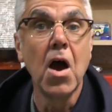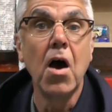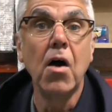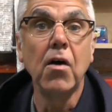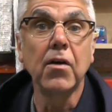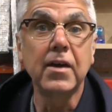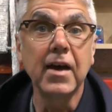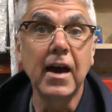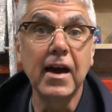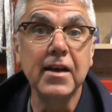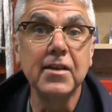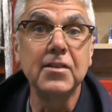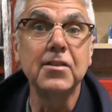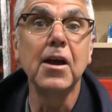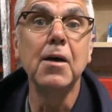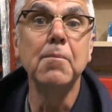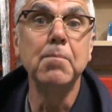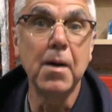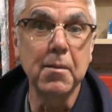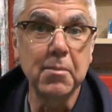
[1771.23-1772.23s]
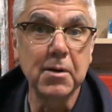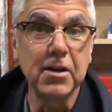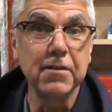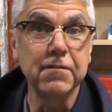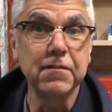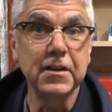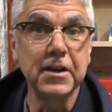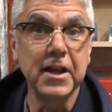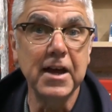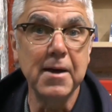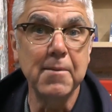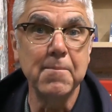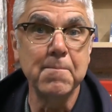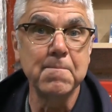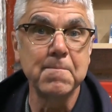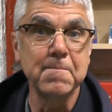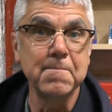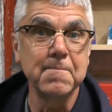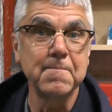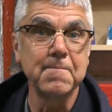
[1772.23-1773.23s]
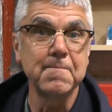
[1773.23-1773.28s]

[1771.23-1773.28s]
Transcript: Okay, so bye bye for now.